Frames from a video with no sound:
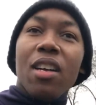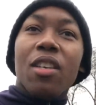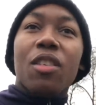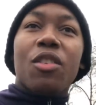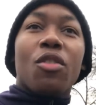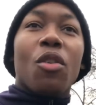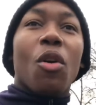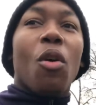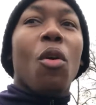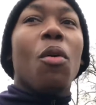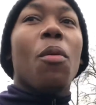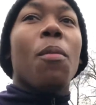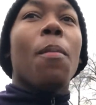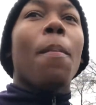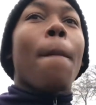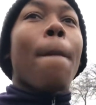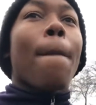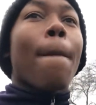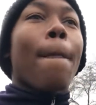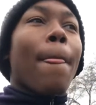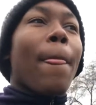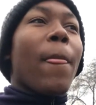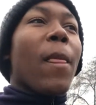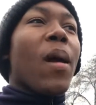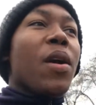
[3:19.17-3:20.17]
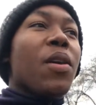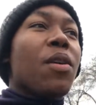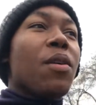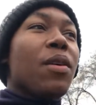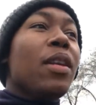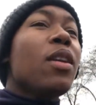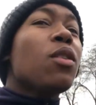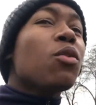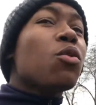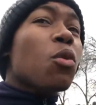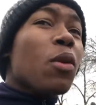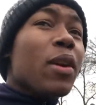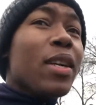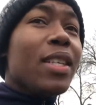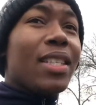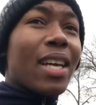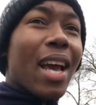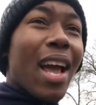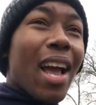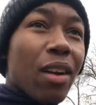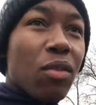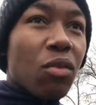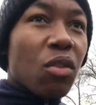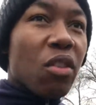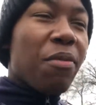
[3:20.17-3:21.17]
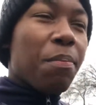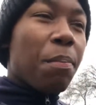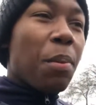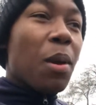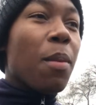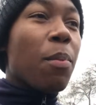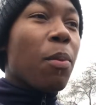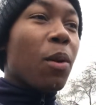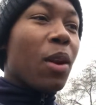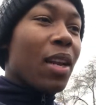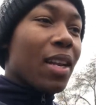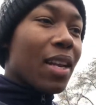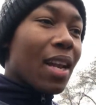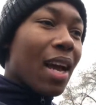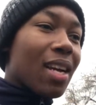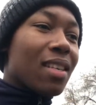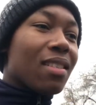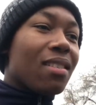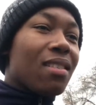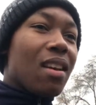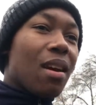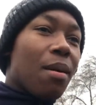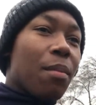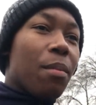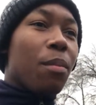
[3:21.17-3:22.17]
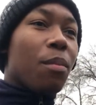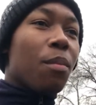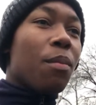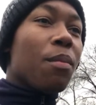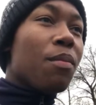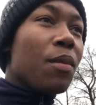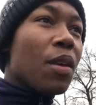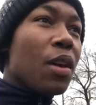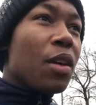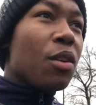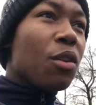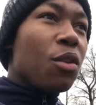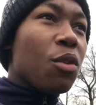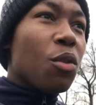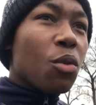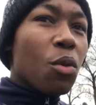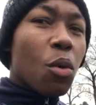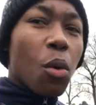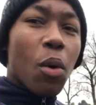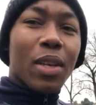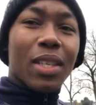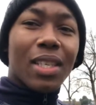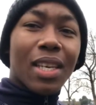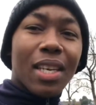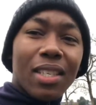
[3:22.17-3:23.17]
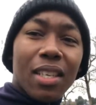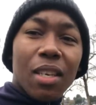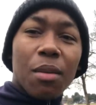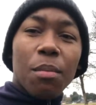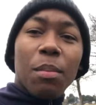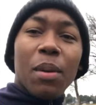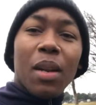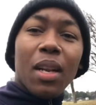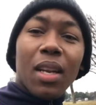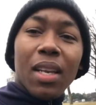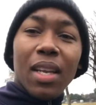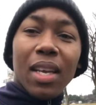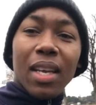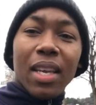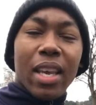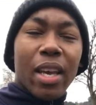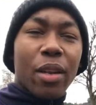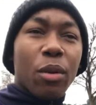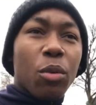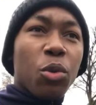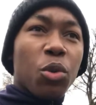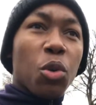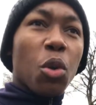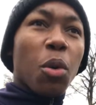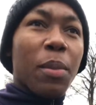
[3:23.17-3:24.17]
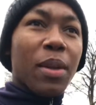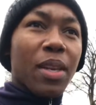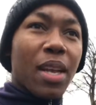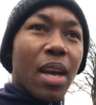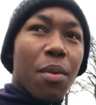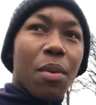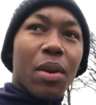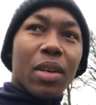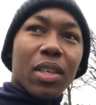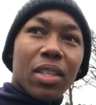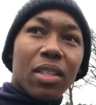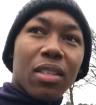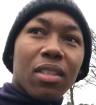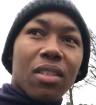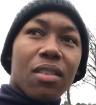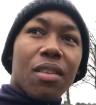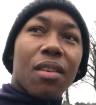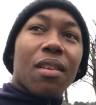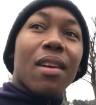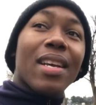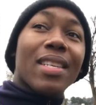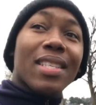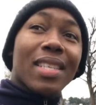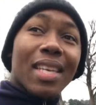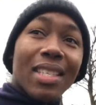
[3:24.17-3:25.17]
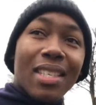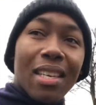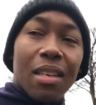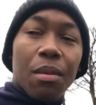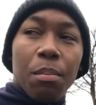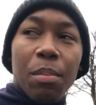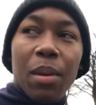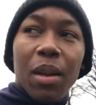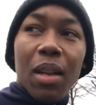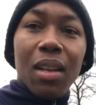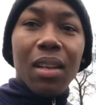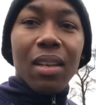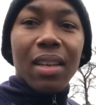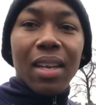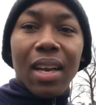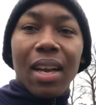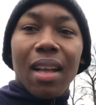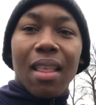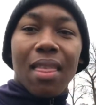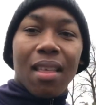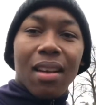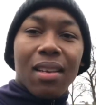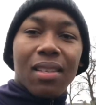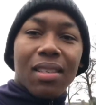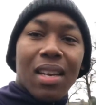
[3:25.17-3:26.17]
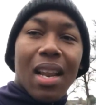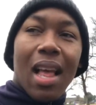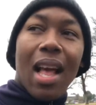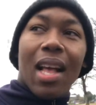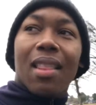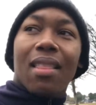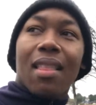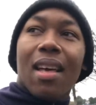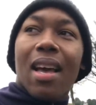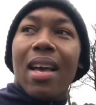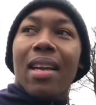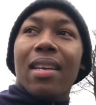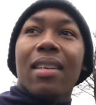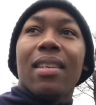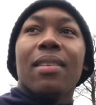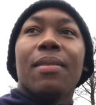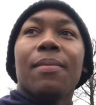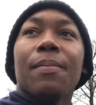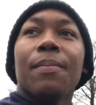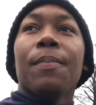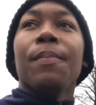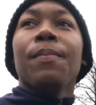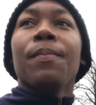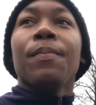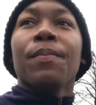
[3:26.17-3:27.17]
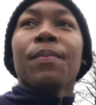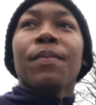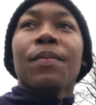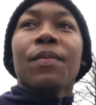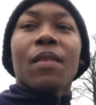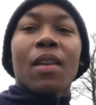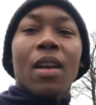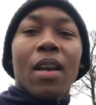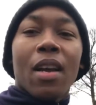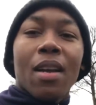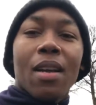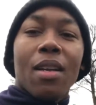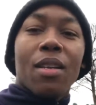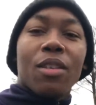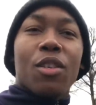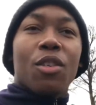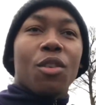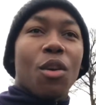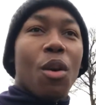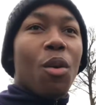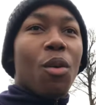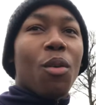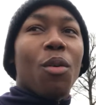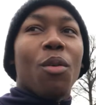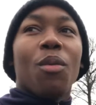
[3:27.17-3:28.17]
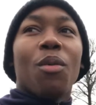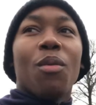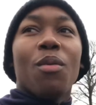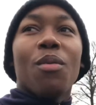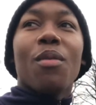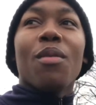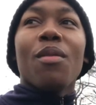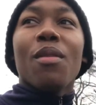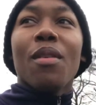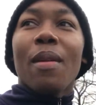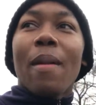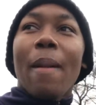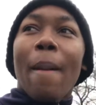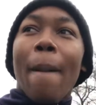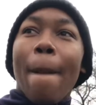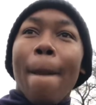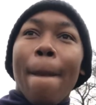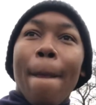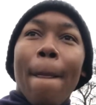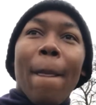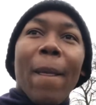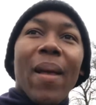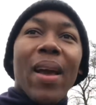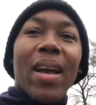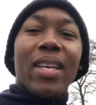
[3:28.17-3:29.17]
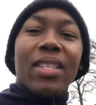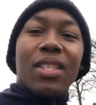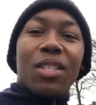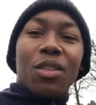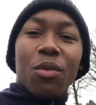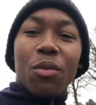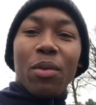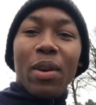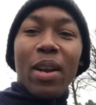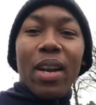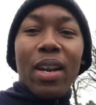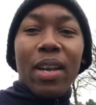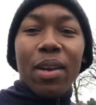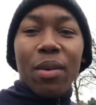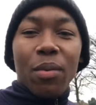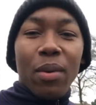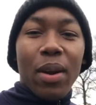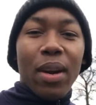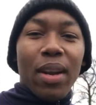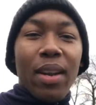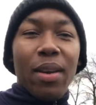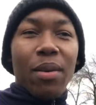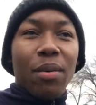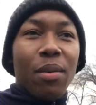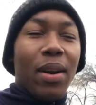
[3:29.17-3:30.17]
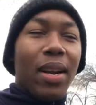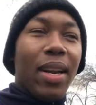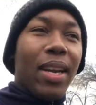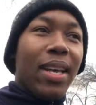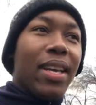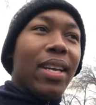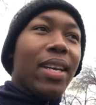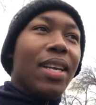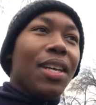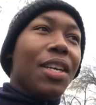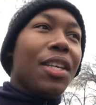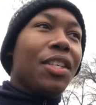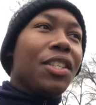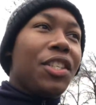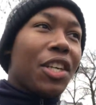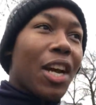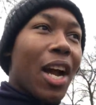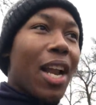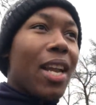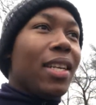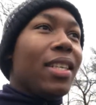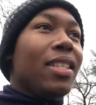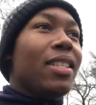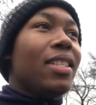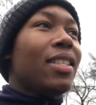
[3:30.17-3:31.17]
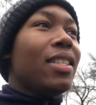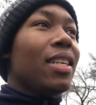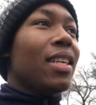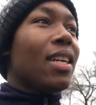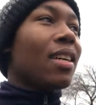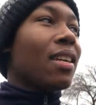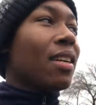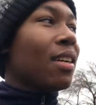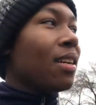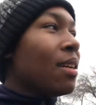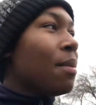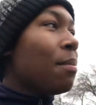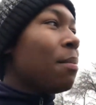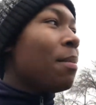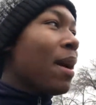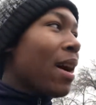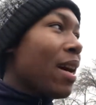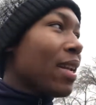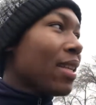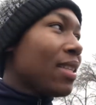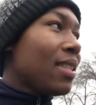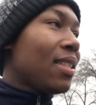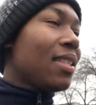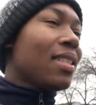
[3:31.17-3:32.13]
So you need to interact with people and ask them, do you know a certain building? Can you show me directions to a certain building? Things like that. So it's really, really, really challenging, but